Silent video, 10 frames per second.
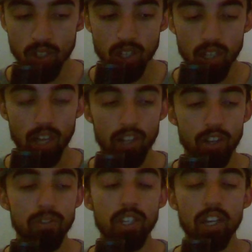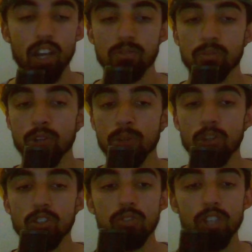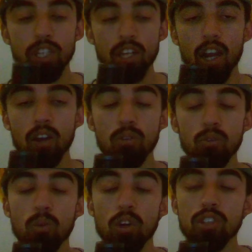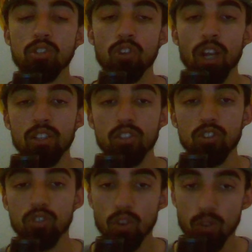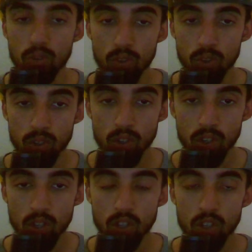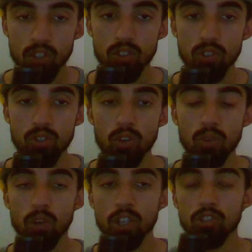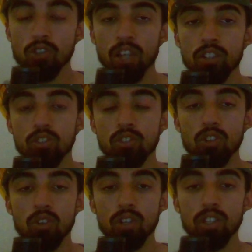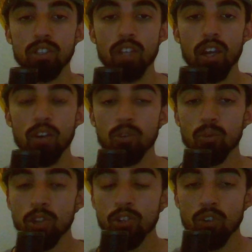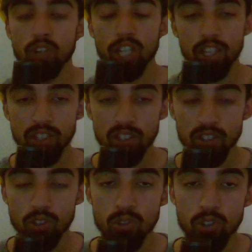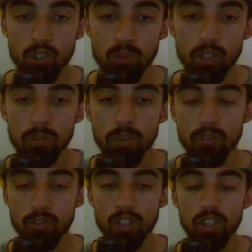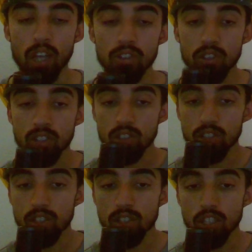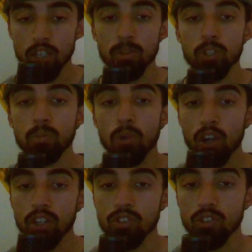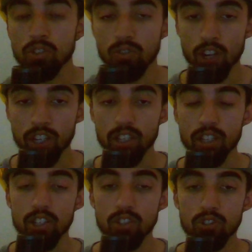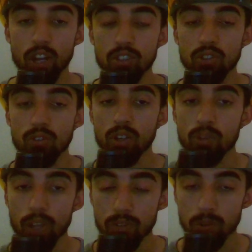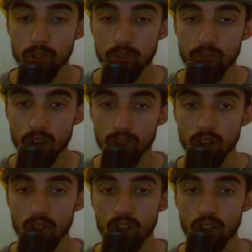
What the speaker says: And I think I've pretty much figured out what it's trying to show. What it's trying to show is that when you're a kid, you just want to be free. As you can see in this image, Bart is just running. He's trying to run away from his father.